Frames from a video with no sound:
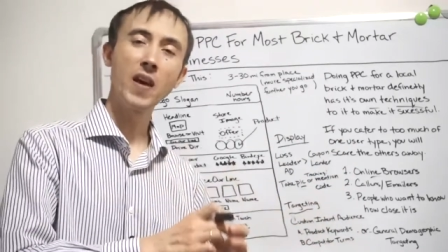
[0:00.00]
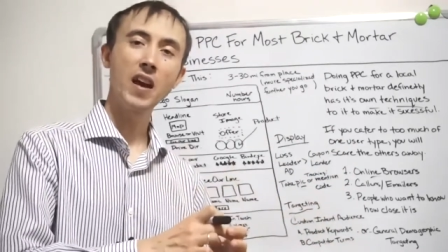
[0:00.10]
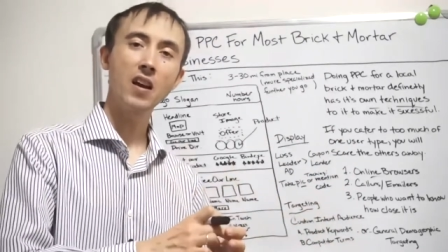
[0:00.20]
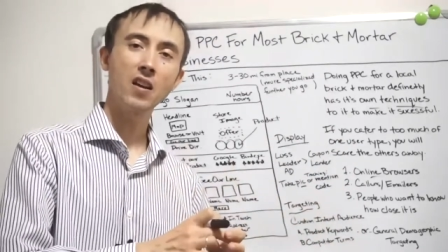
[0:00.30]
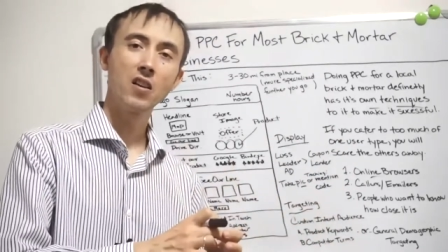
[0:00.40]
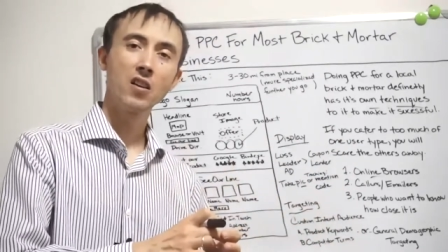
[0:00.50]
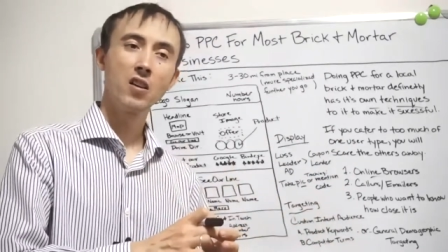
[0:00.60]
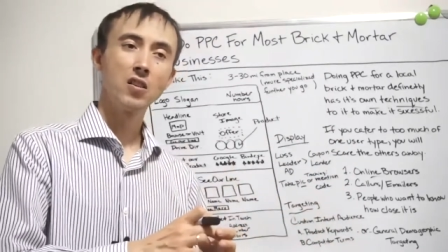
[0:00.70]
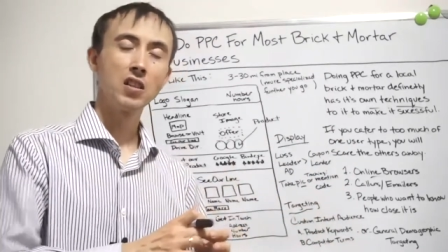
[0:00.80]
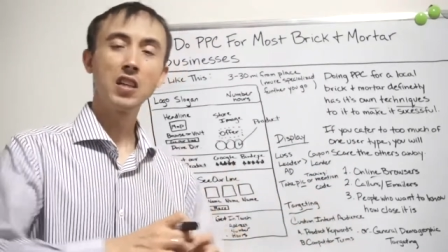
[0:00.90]
thing
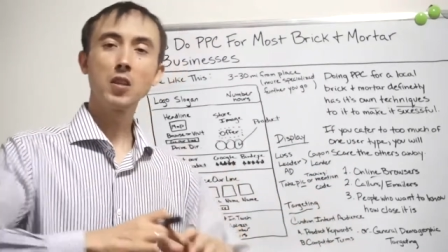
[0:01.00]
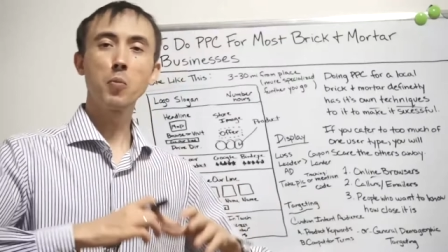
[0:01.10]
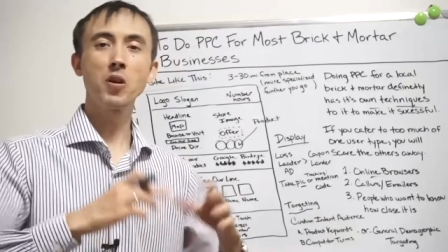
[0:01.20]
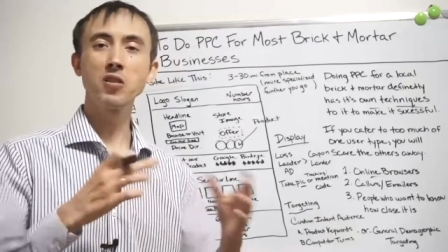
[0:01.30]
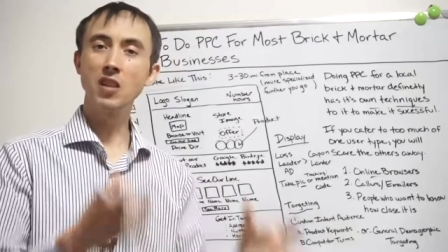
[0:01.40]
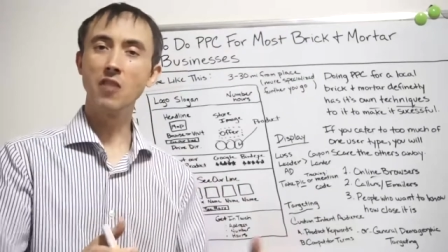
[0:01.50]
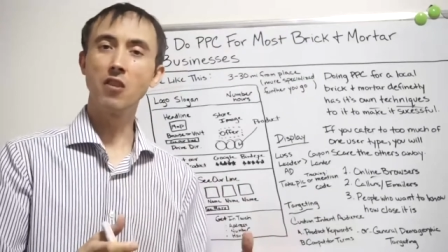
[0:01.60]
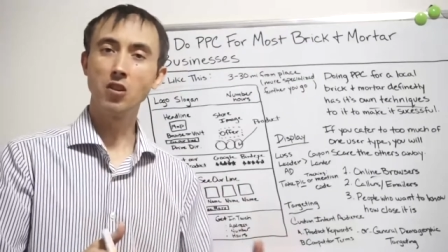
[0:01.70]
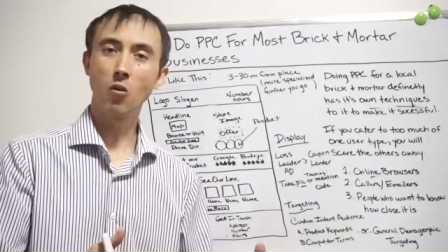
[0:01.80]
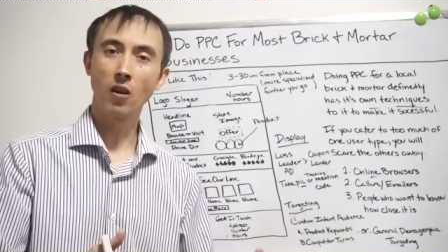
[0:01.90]
to get the person
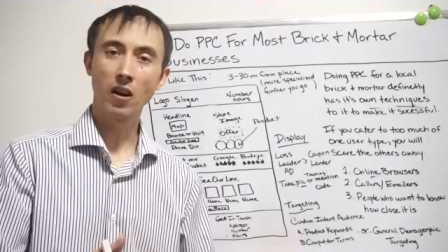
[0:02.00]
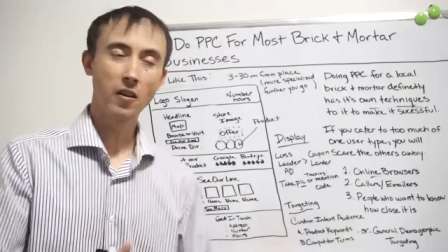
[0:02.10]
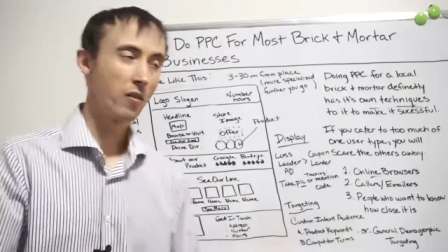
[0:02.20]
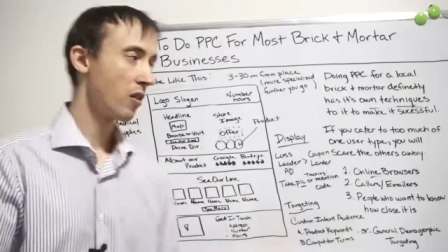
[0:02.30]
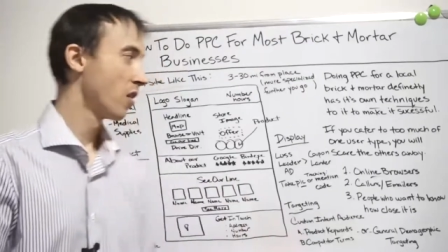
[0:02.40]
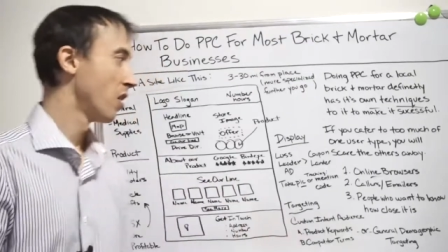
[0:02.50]
in the door.